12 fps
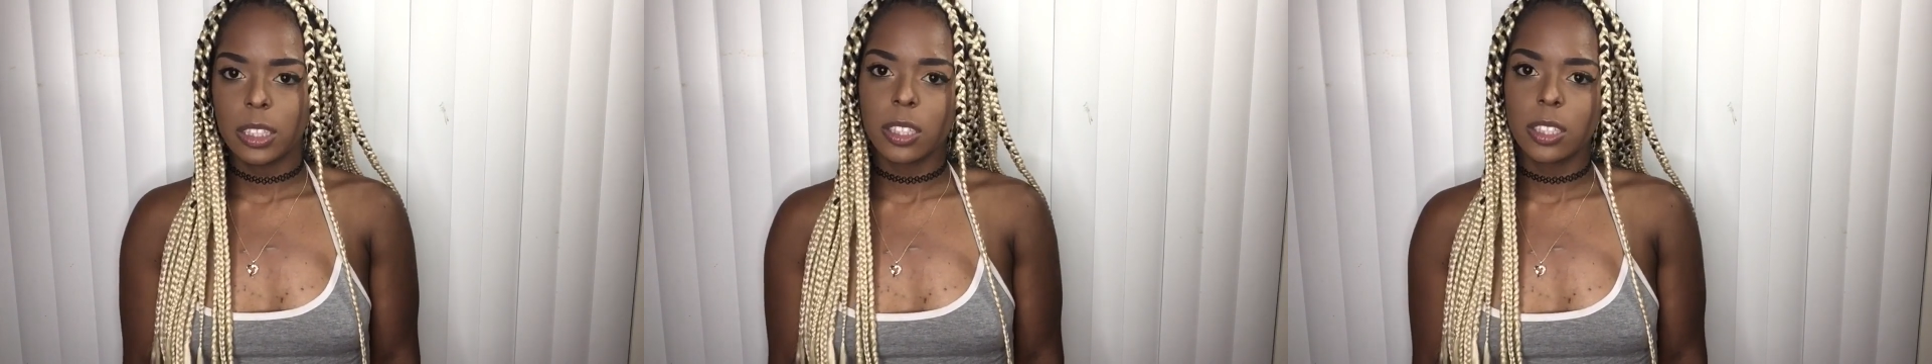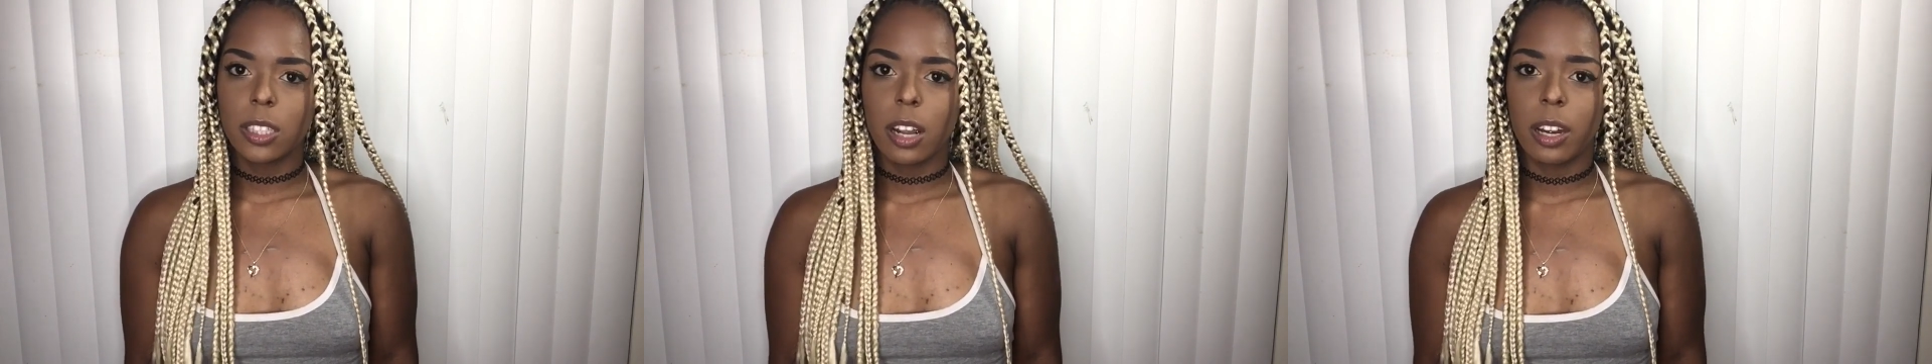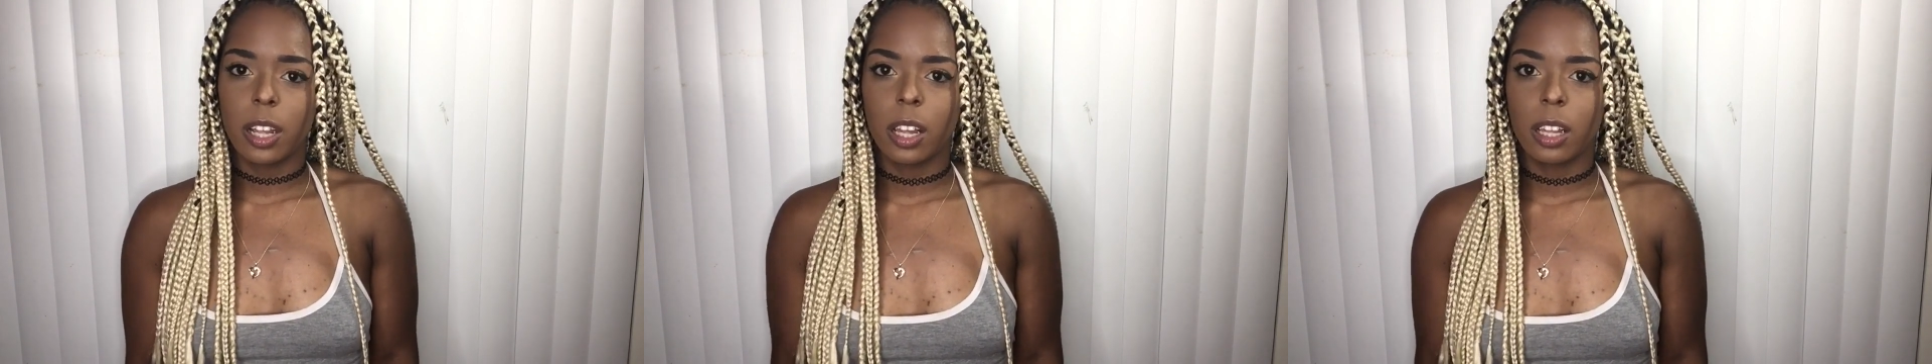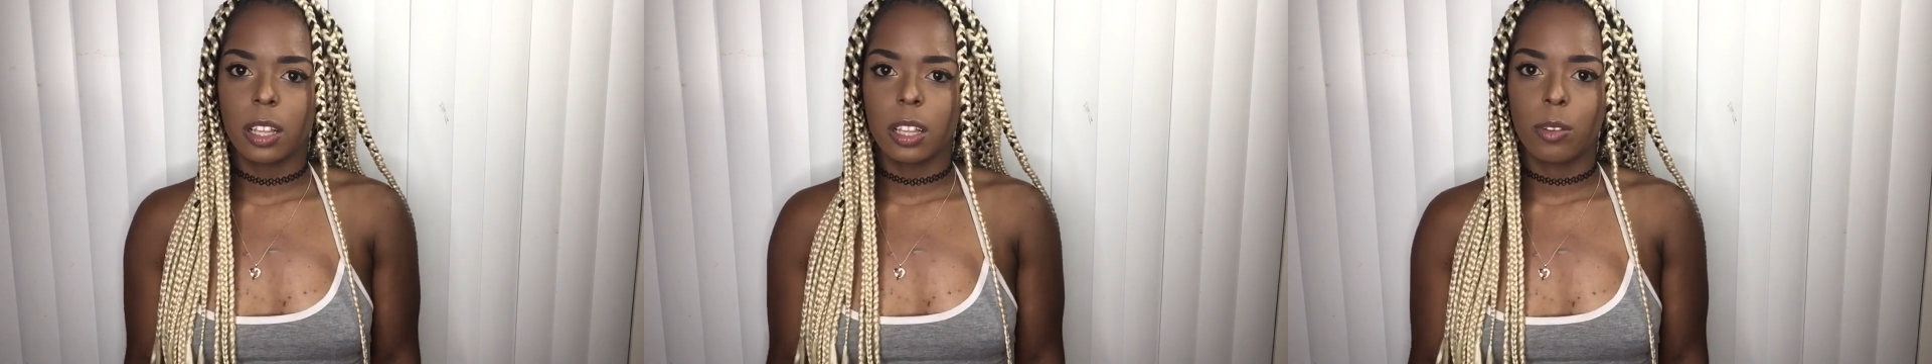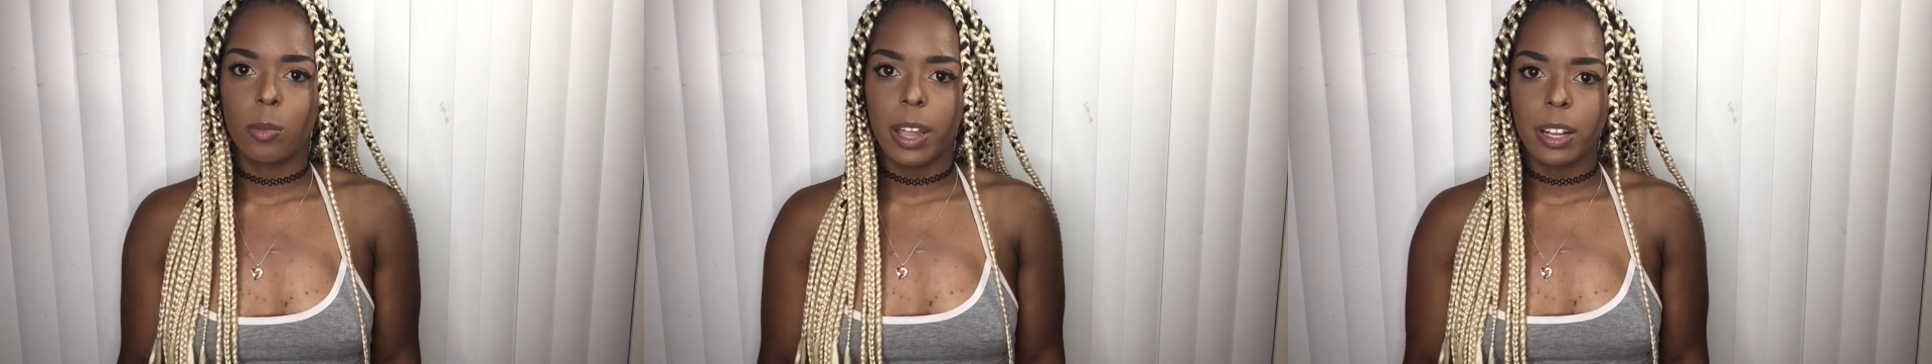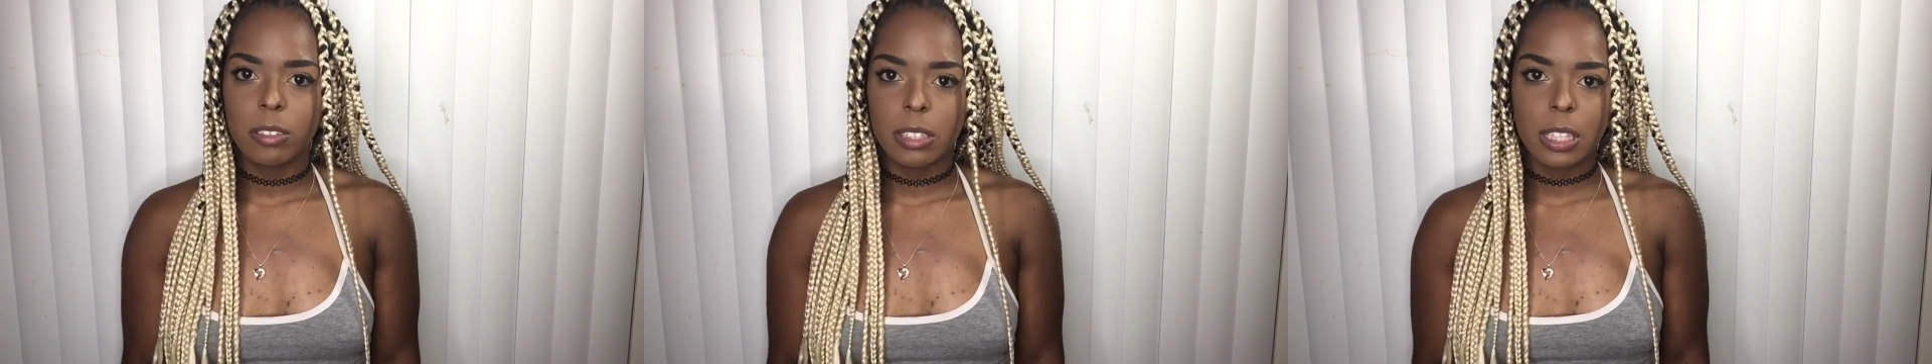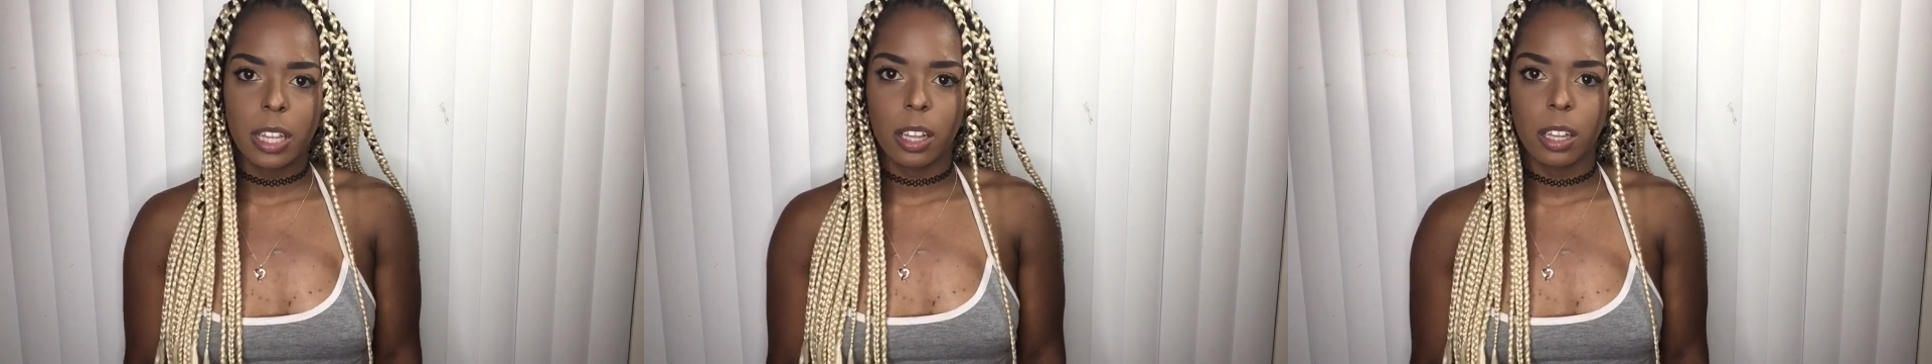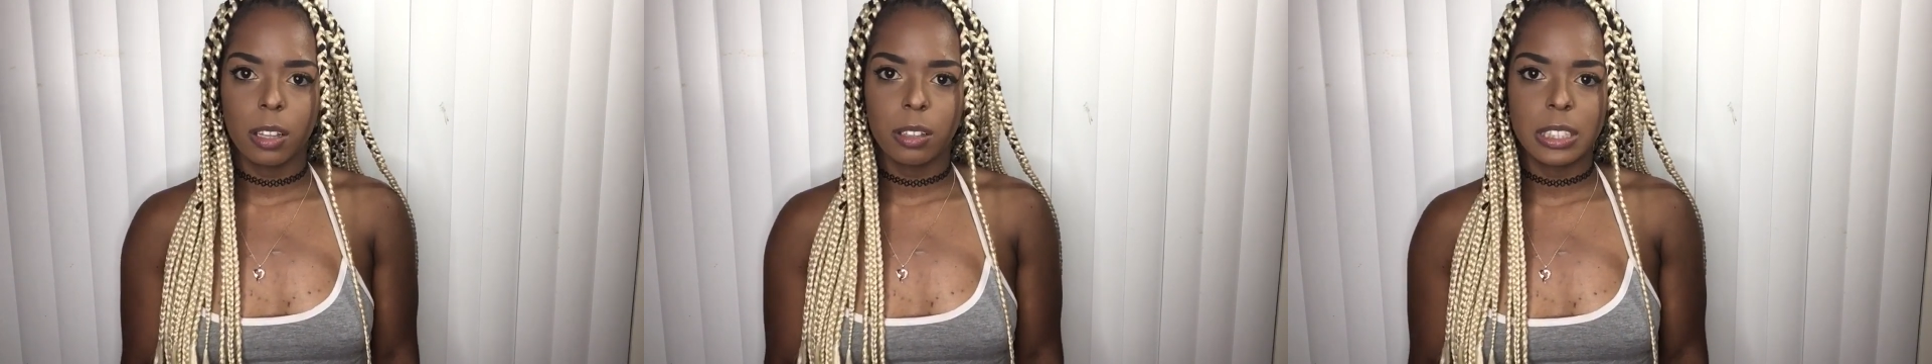concerning
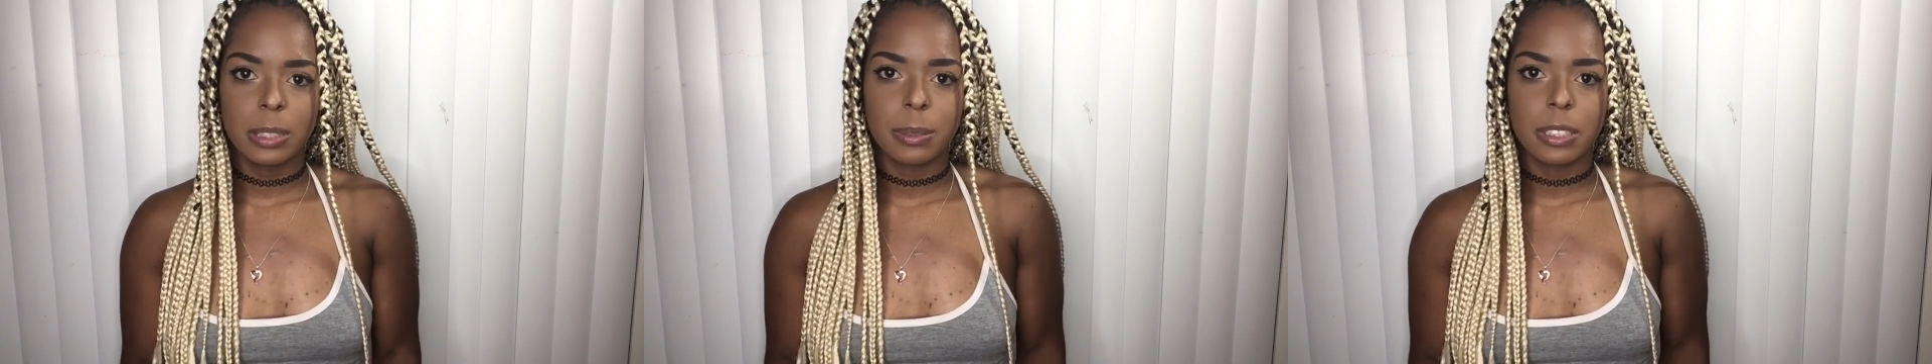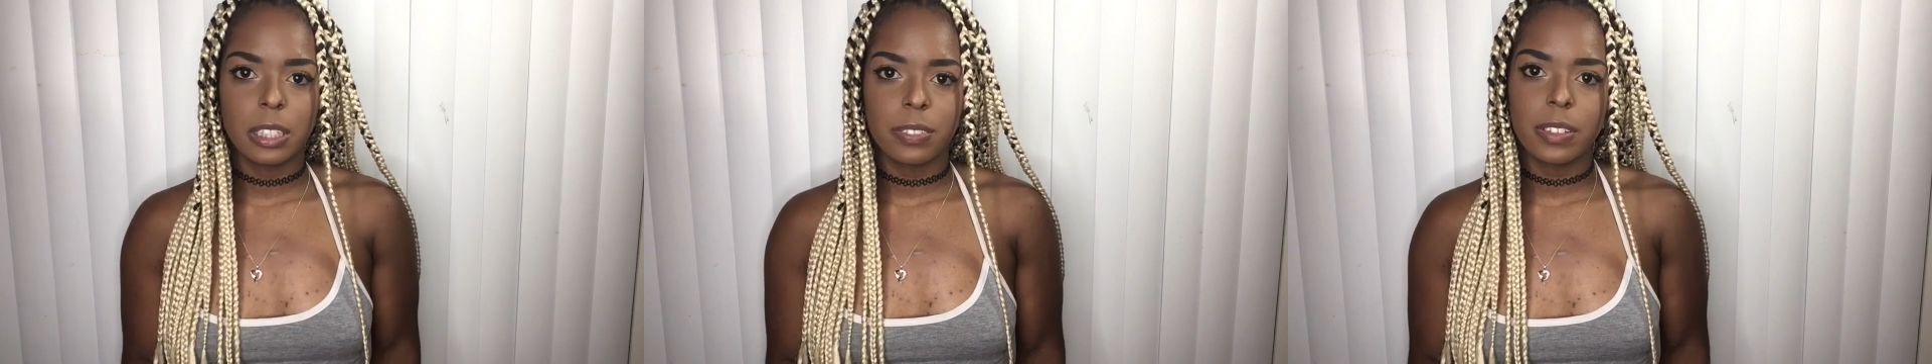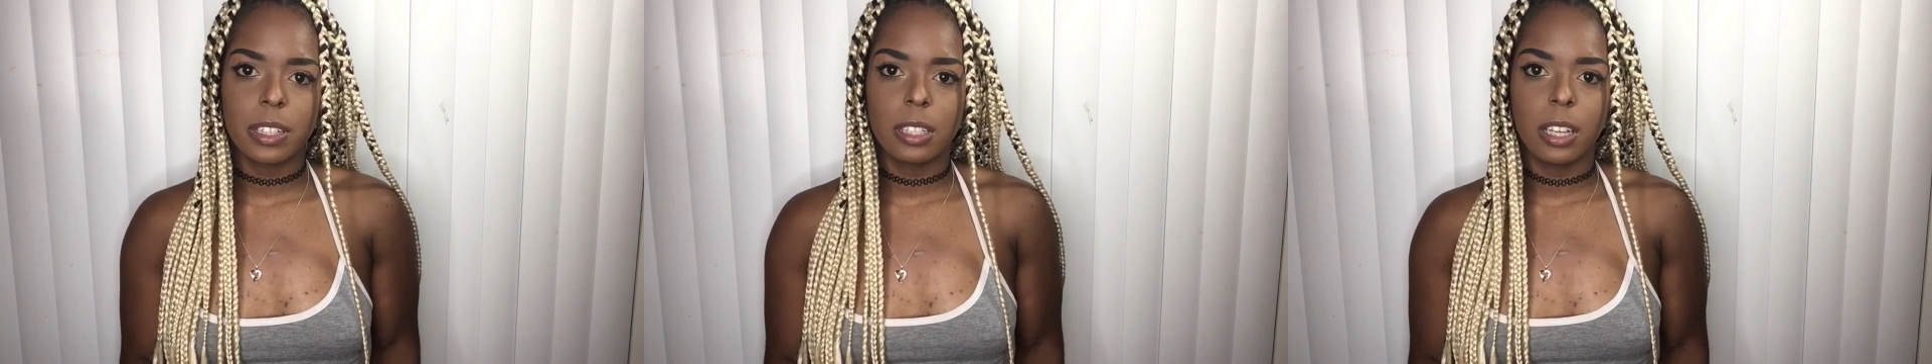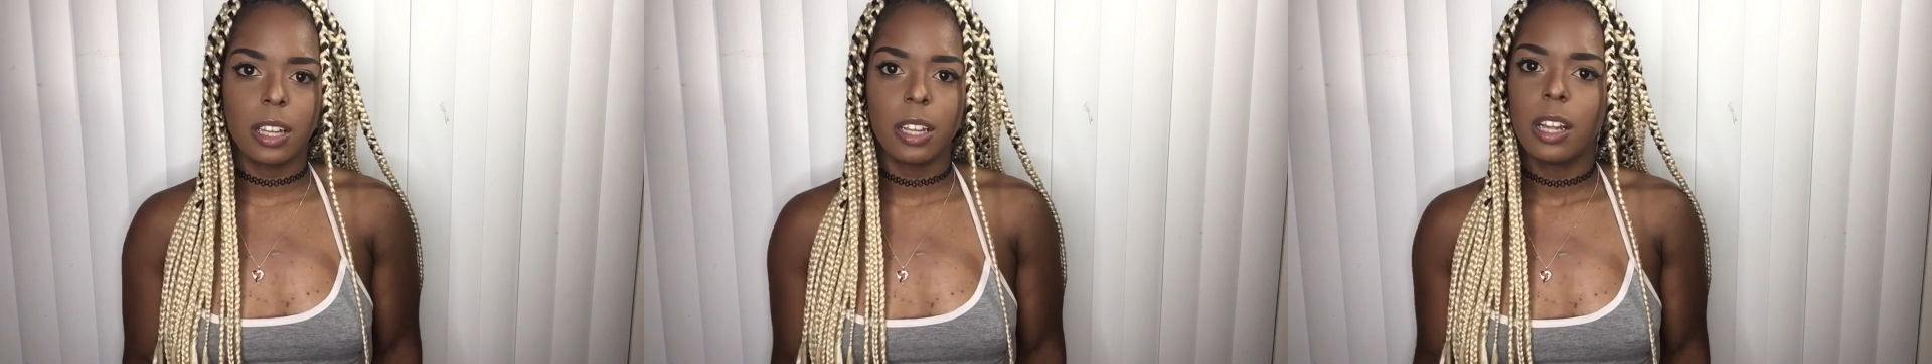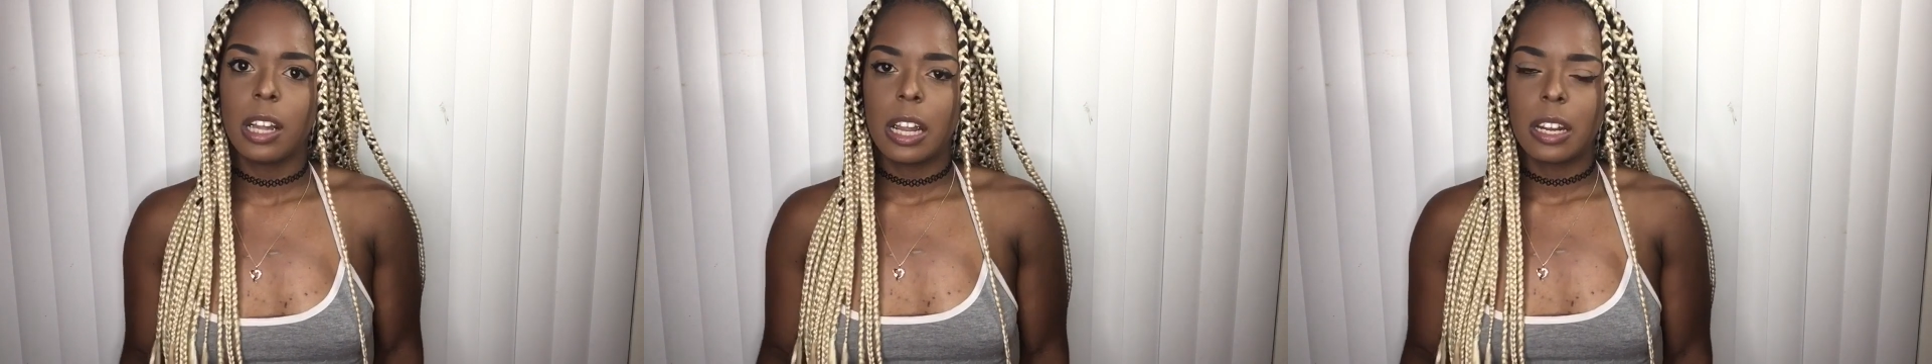waitressing specifically.